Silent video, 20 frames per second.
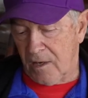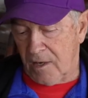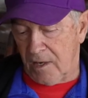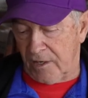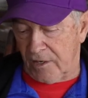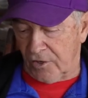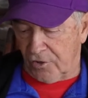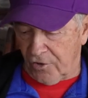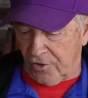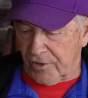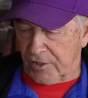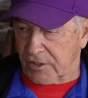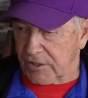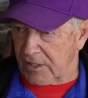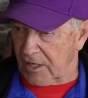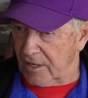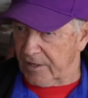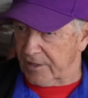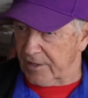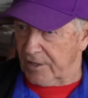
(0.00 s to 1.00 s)
And I got on the
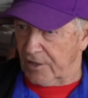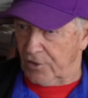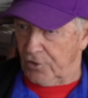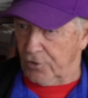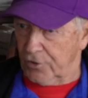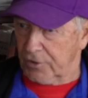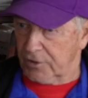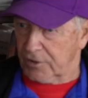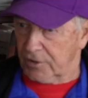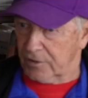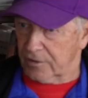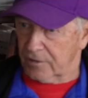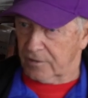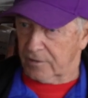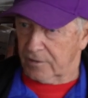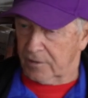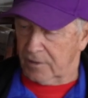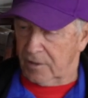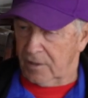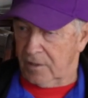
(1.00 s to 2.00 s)
scale and I looked,
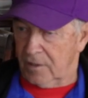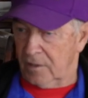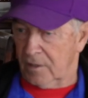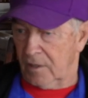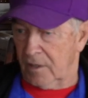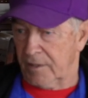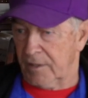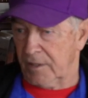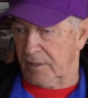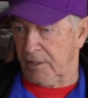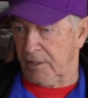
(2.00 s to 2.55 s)
and I